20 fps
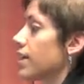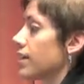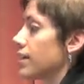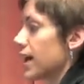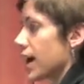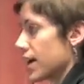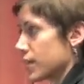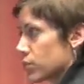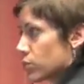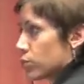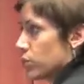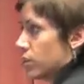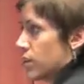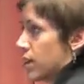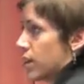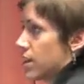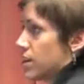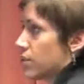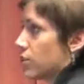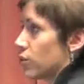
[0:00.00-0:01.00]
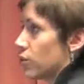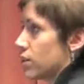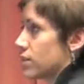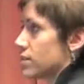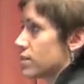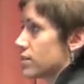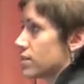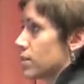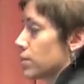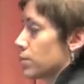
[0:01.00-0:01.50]
that's when they
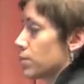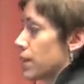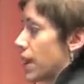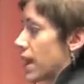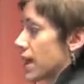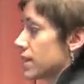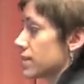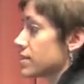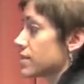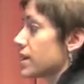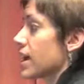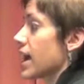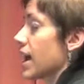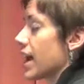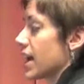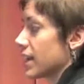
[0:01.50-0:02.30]
increase their pace